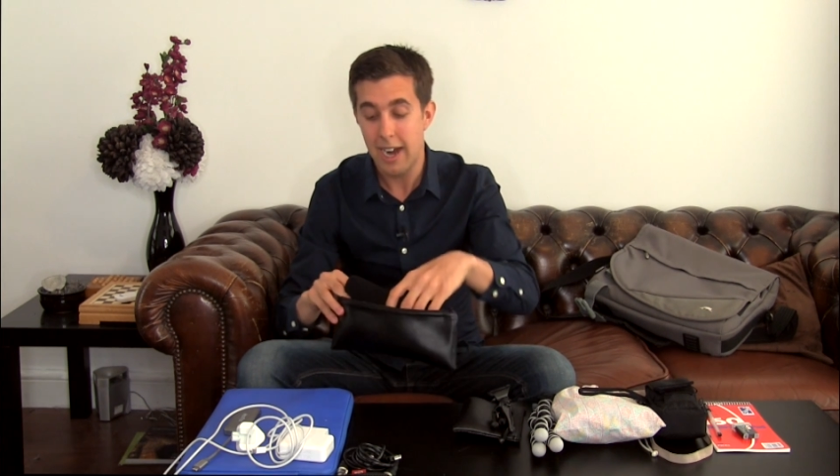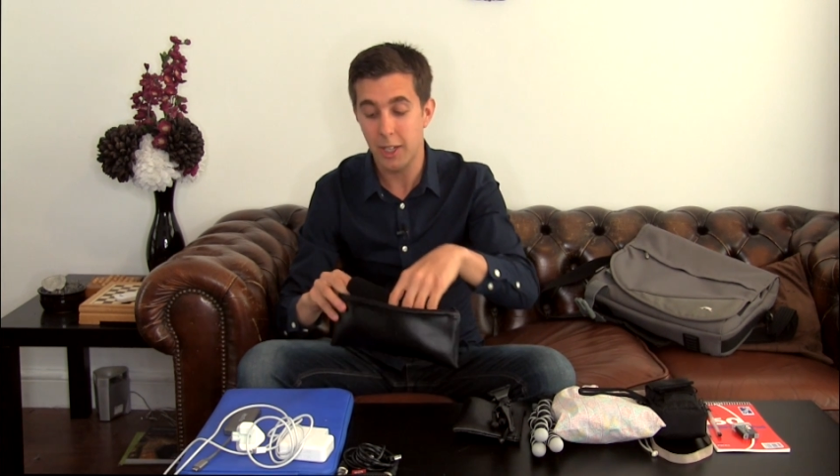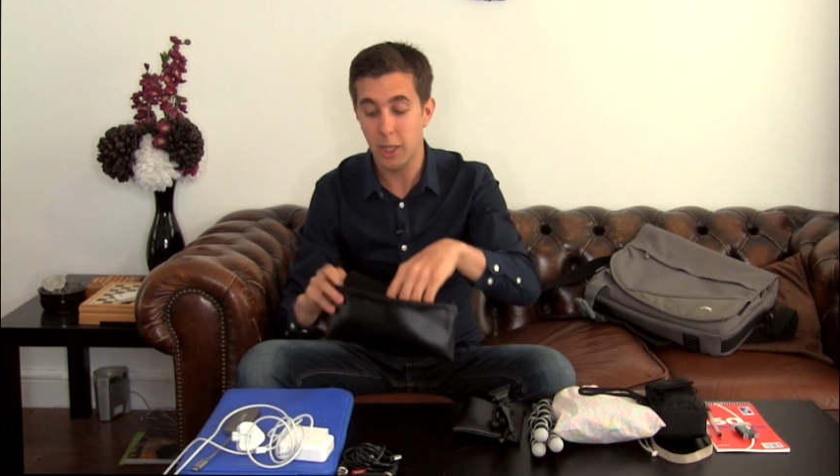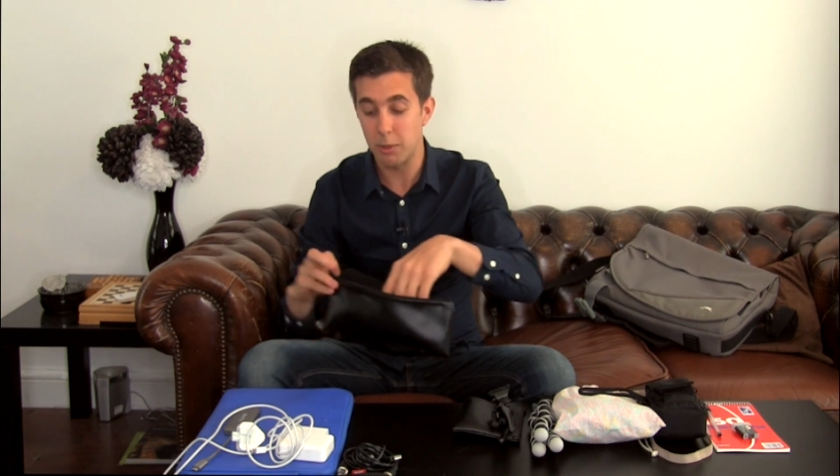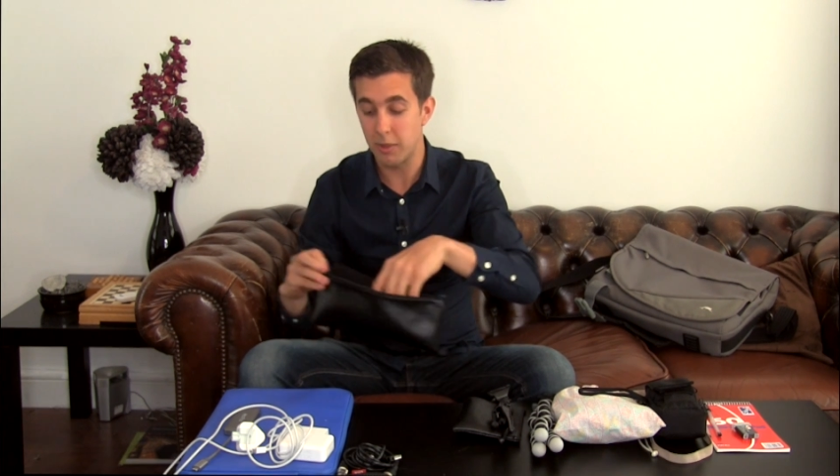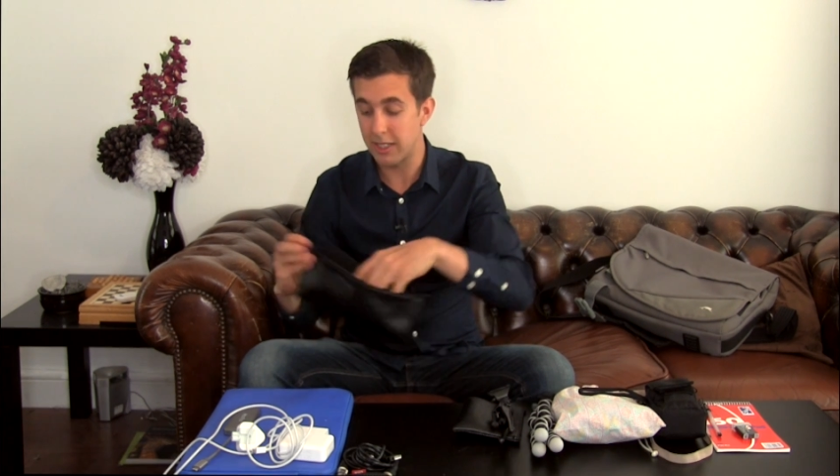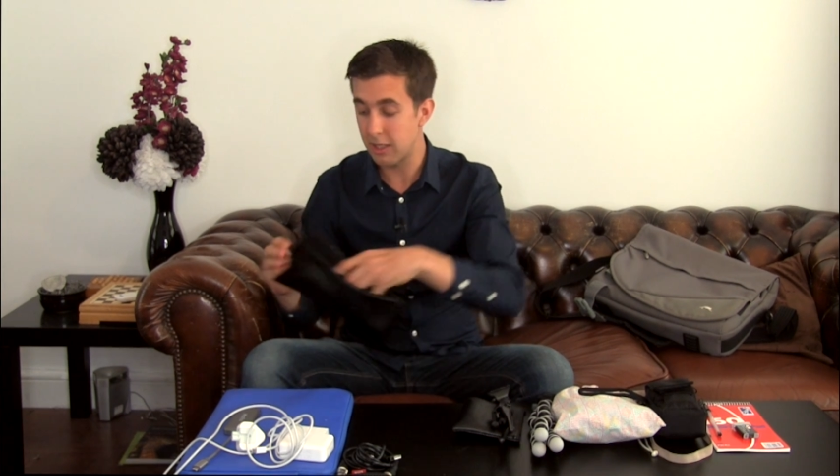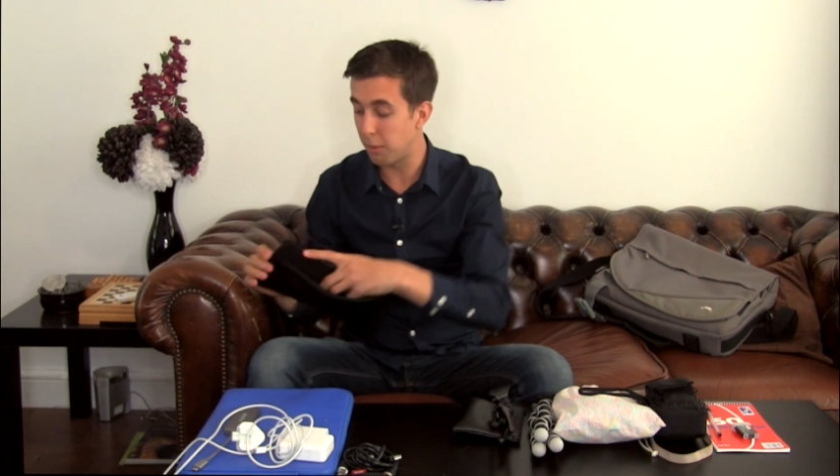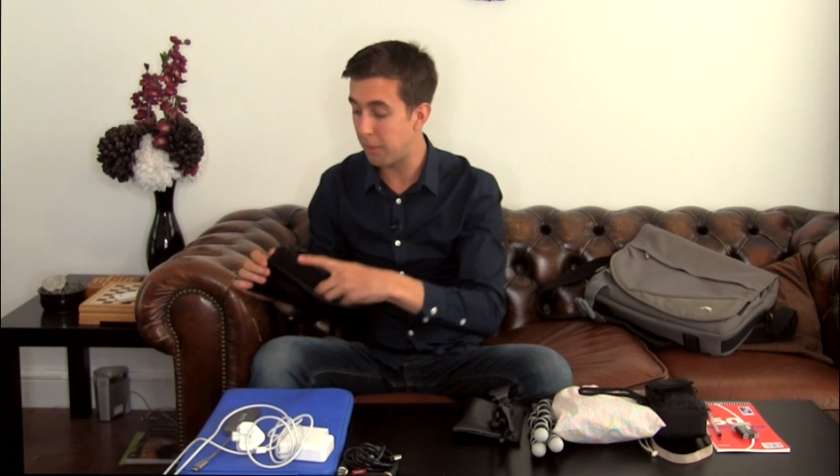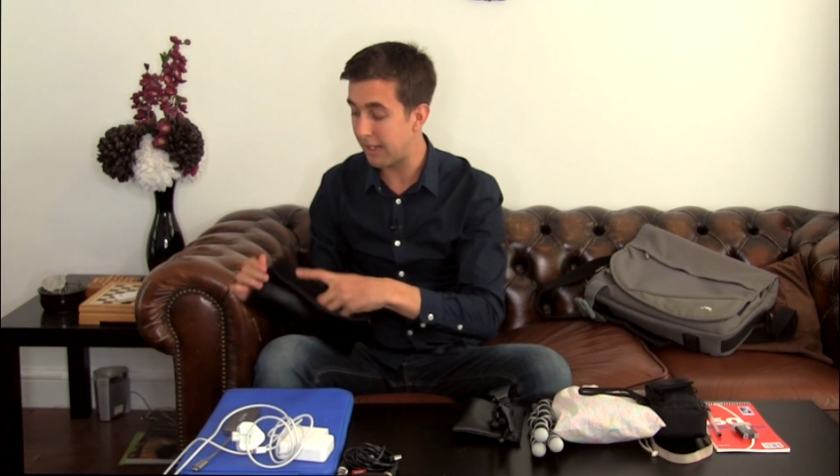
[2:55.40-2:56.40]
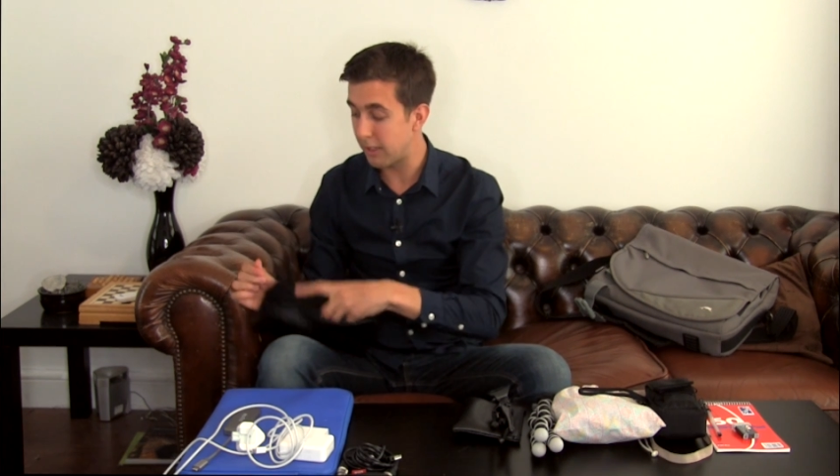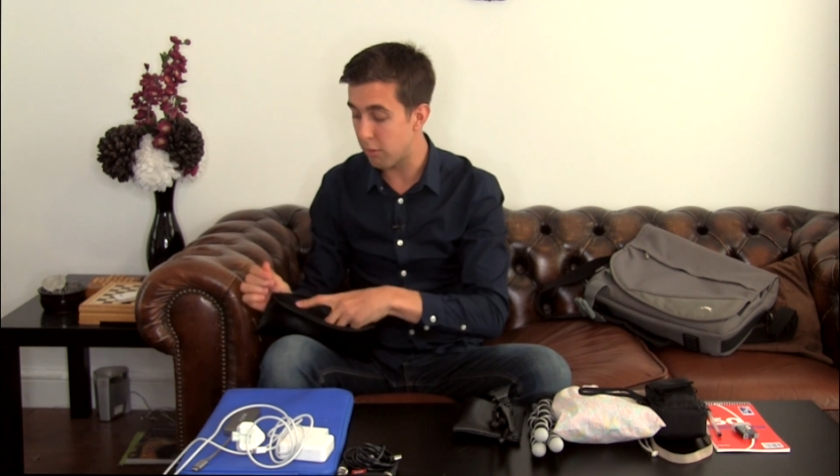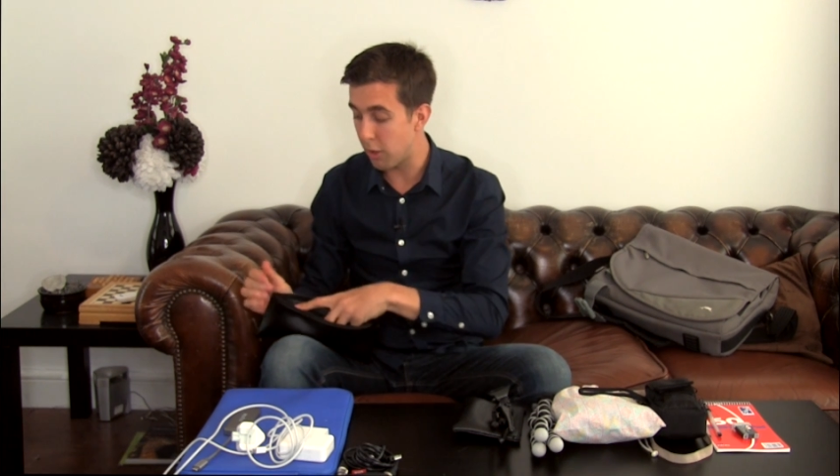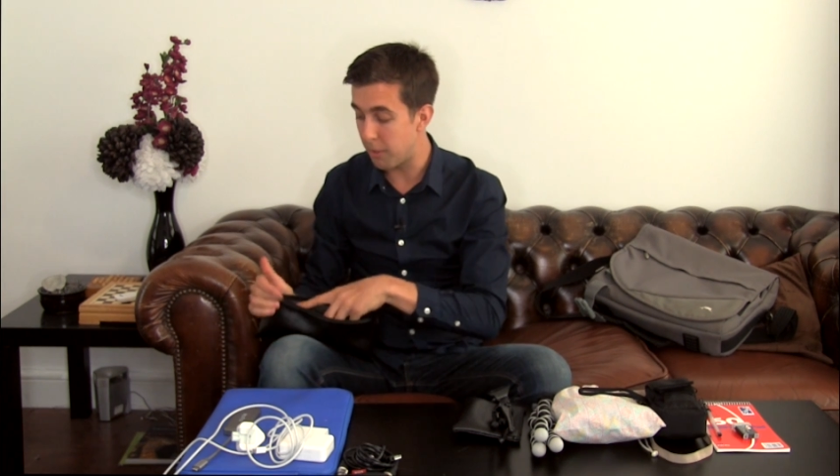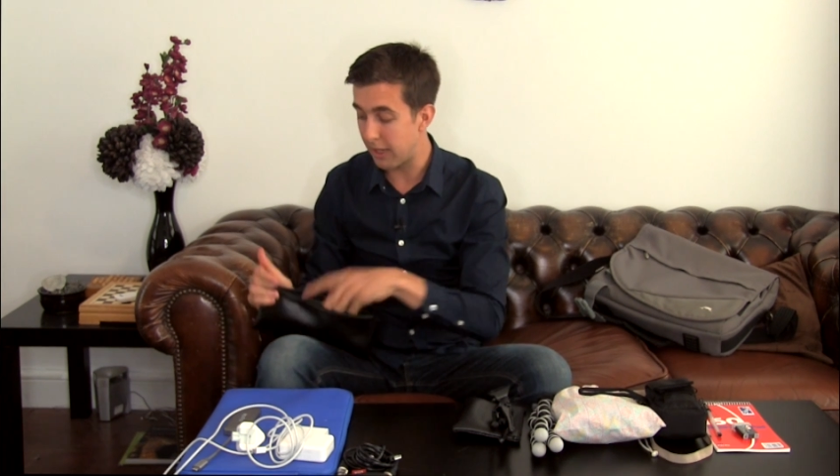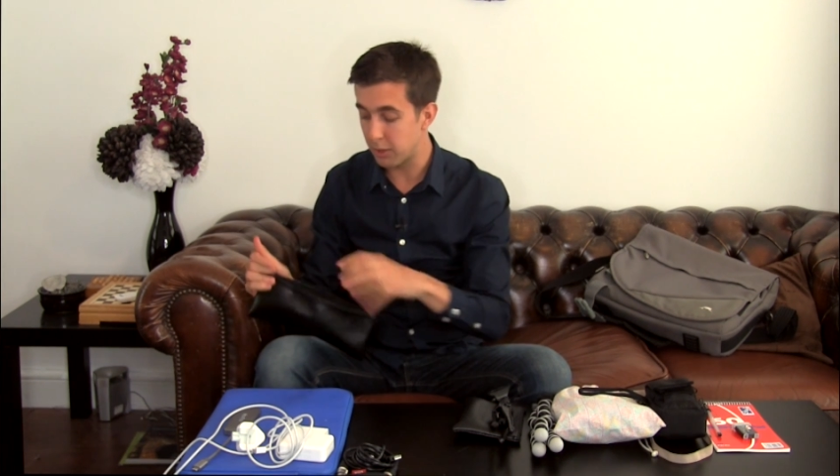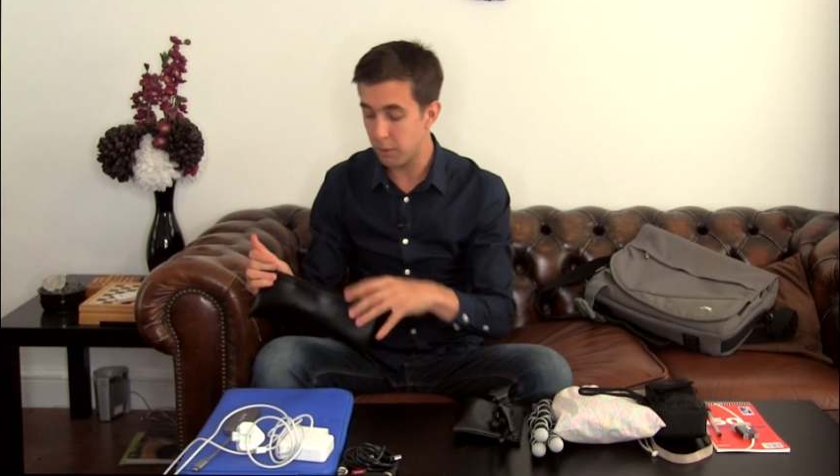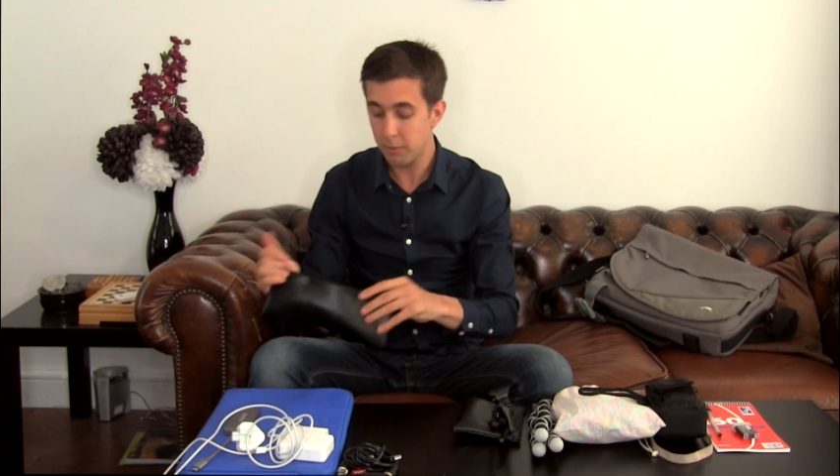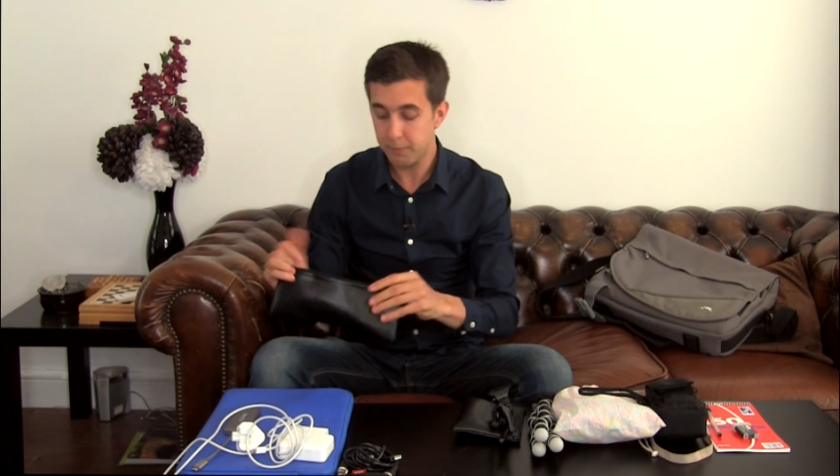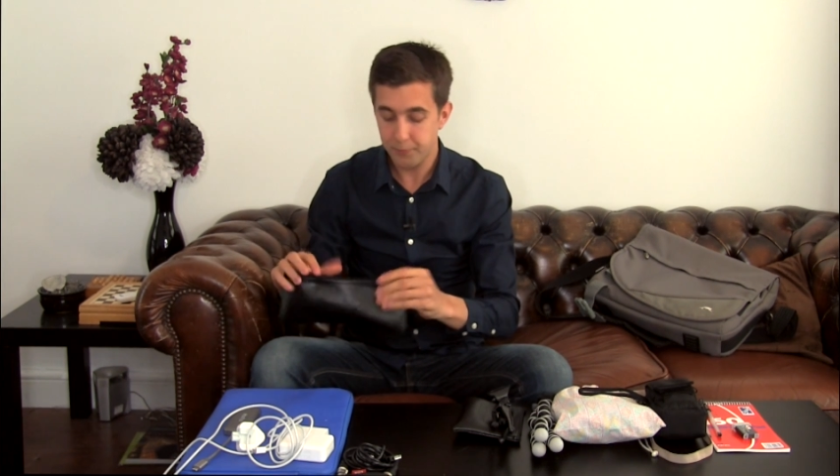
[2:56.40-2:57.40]
And it comes with this little padded Rode bag as
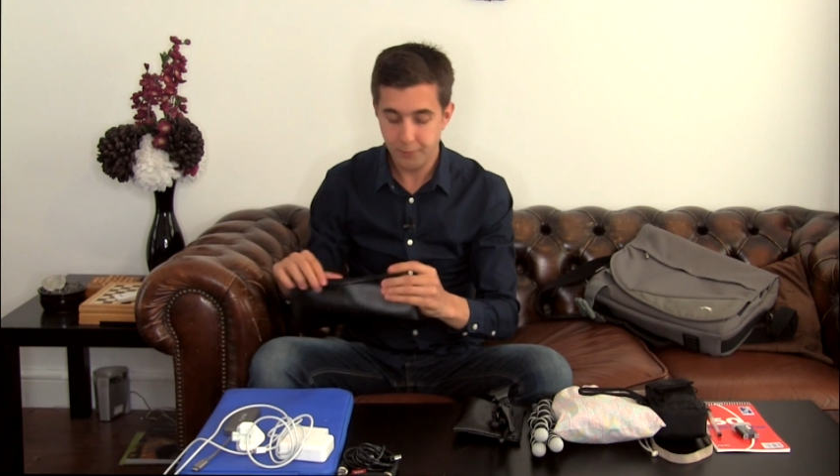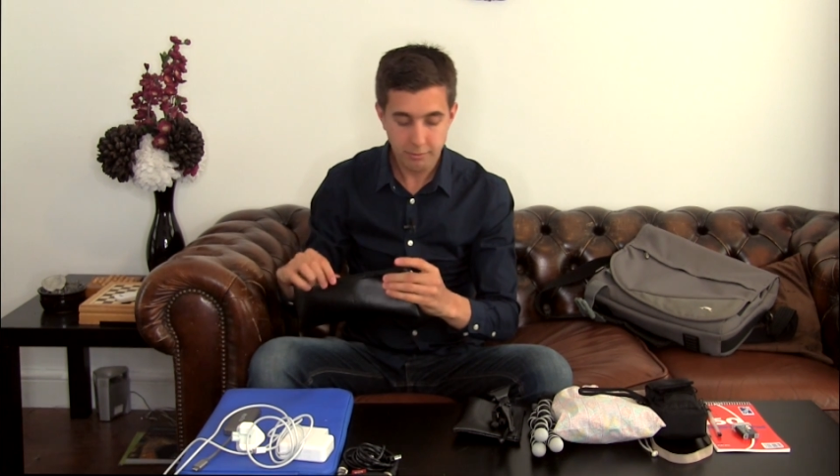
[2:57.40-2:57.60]
well,